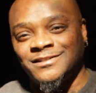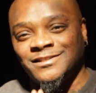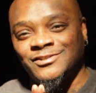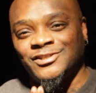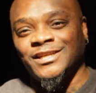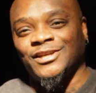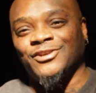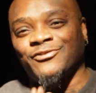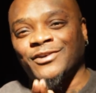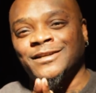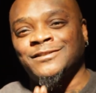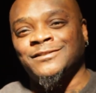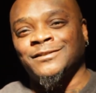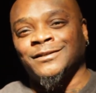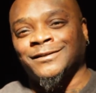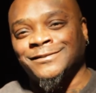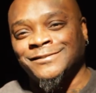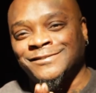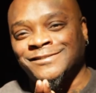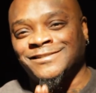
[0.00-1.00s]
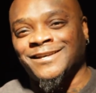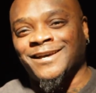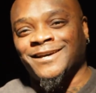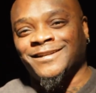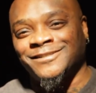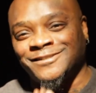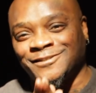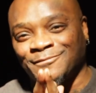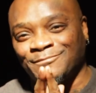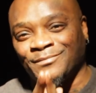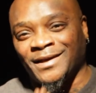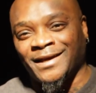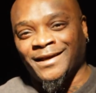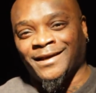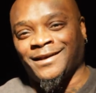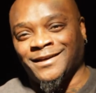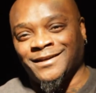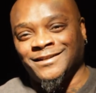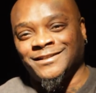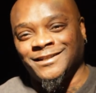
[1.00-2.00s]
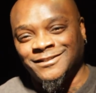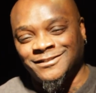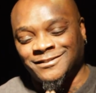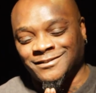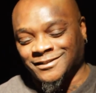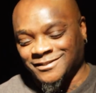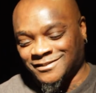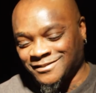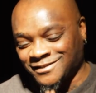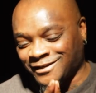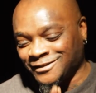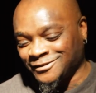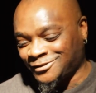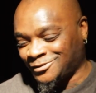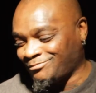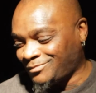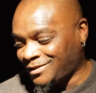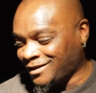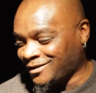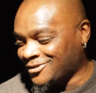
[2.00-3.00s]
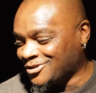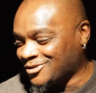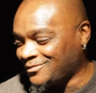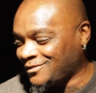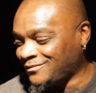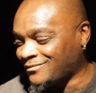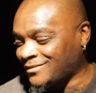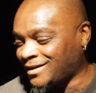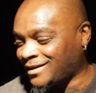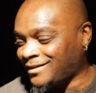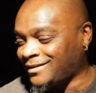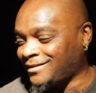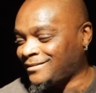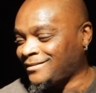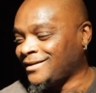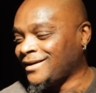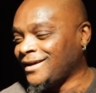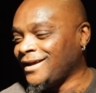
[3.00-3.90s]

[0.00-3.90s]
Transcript: G-Gray took a shot at the man. He took a shot at the big homie, man.